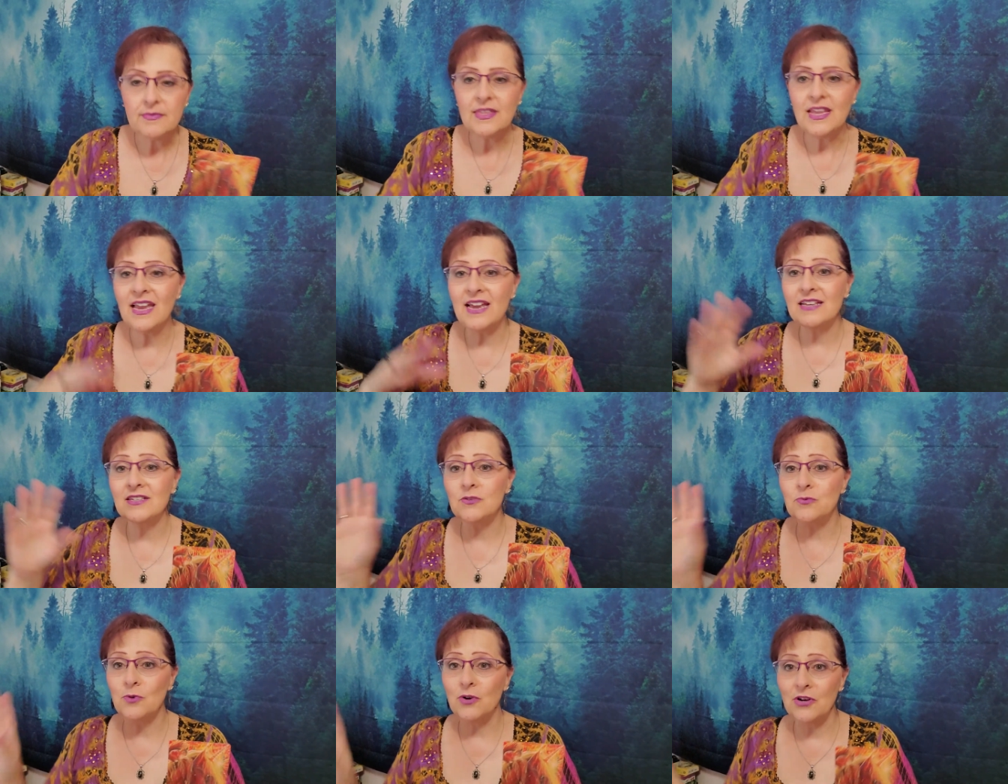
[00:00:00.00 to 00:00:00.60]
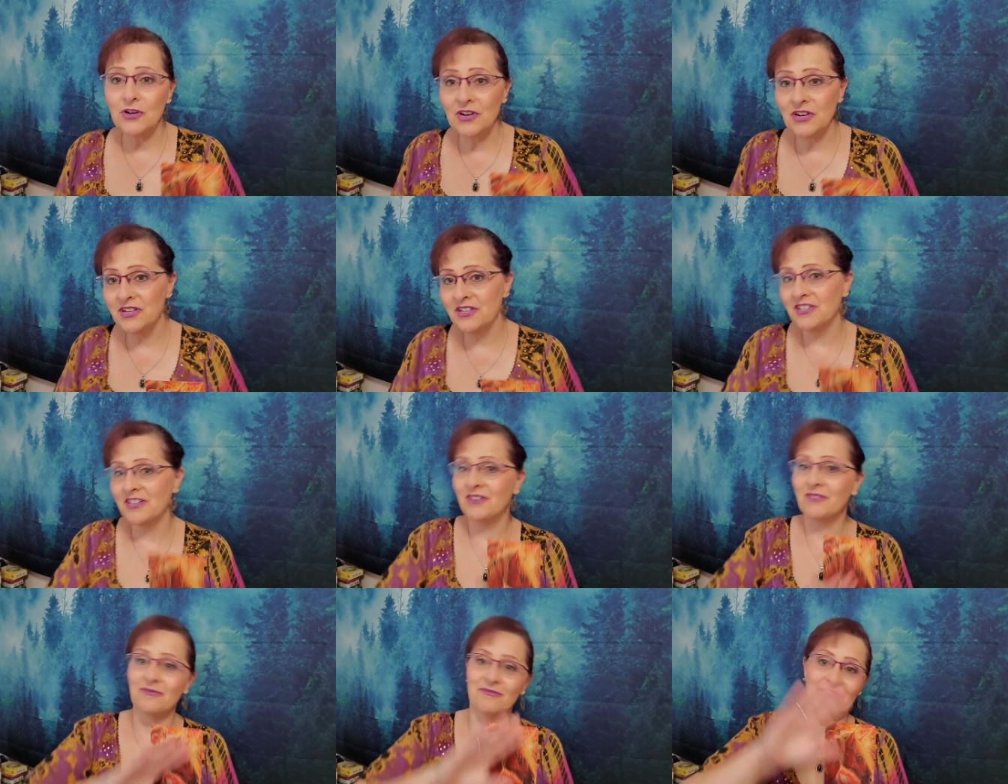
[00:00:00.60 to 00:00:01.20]
as we're
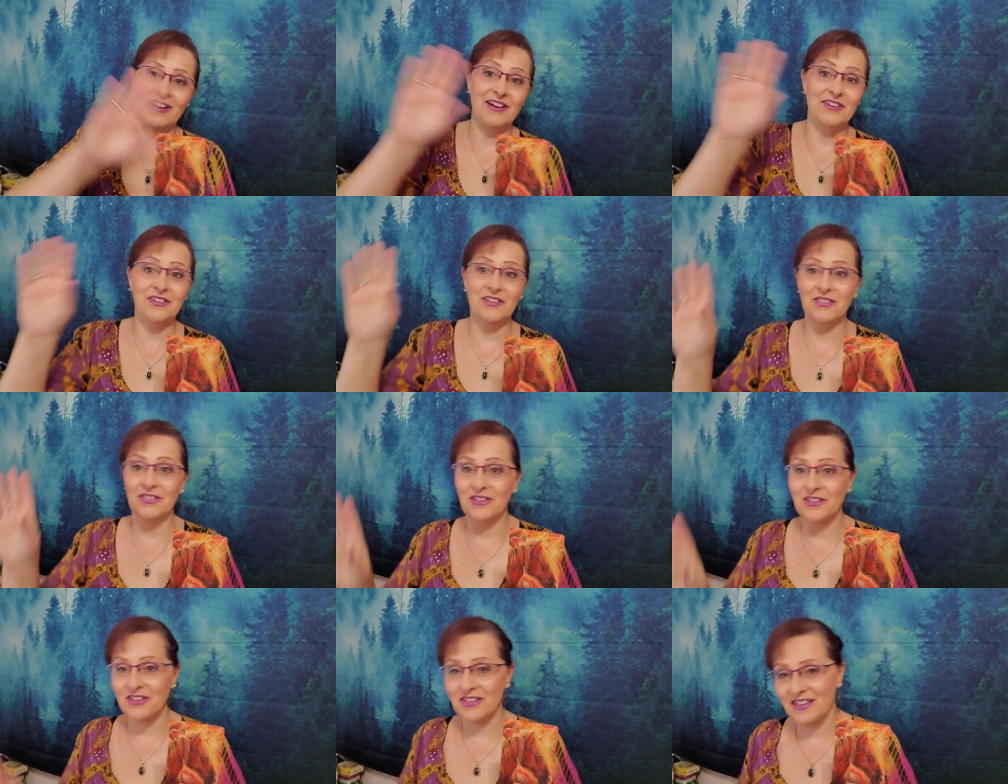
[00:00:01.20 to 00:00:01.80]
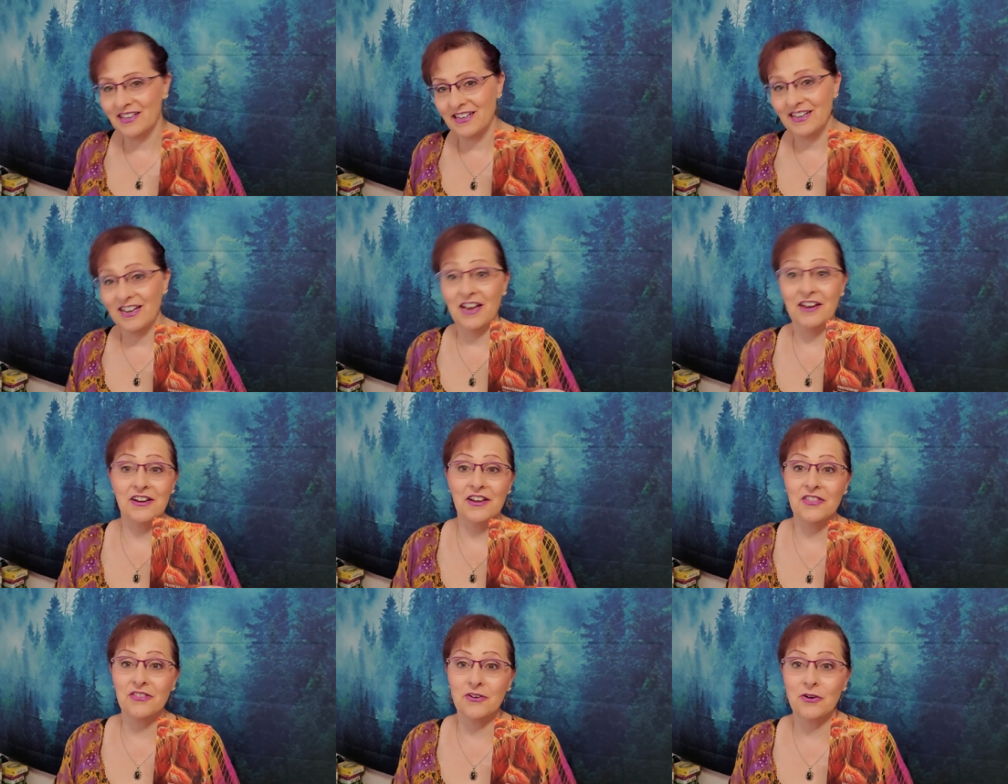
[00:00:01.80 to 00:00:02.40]
rounding
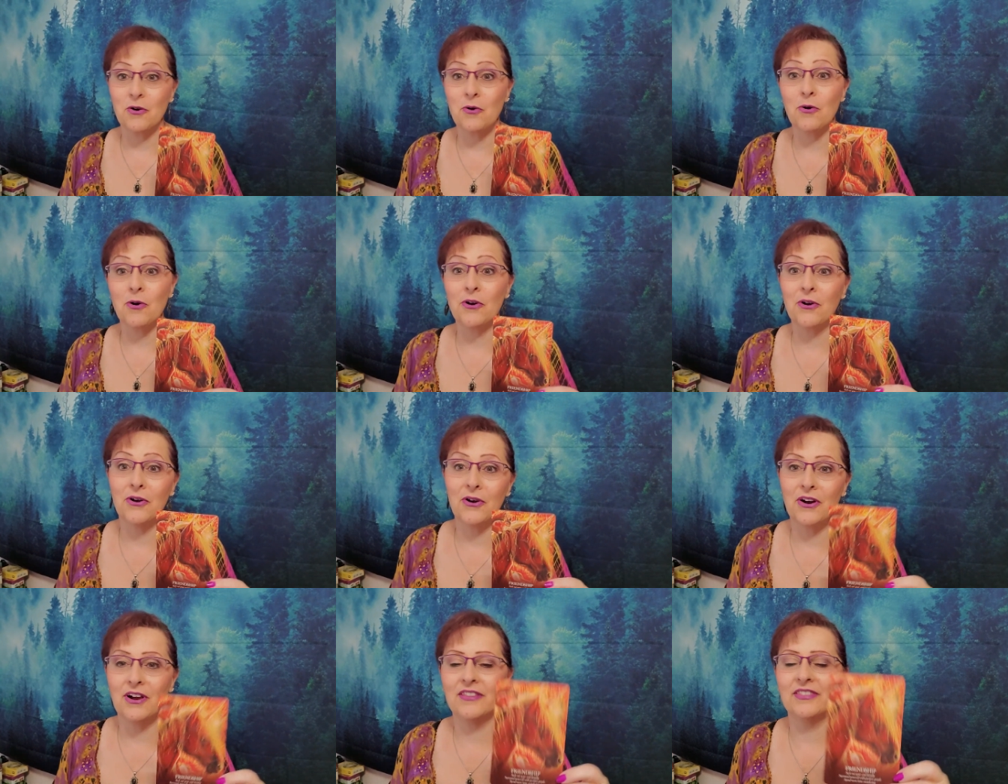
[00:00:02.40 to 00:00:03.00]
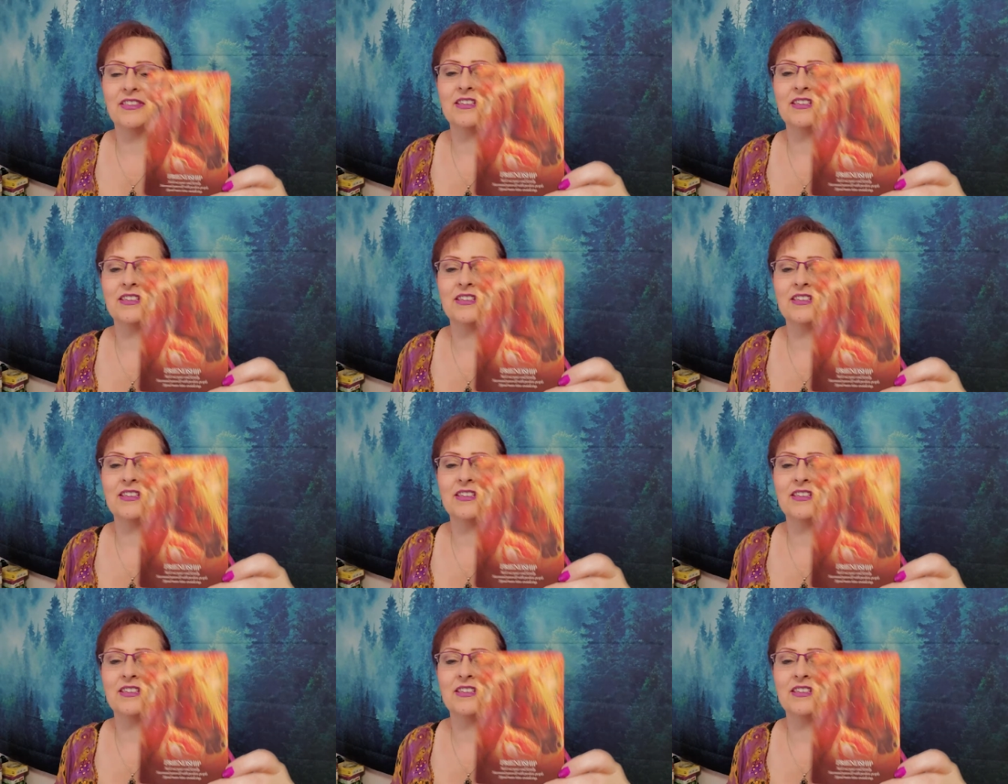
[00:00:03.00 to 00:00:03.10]
another corner on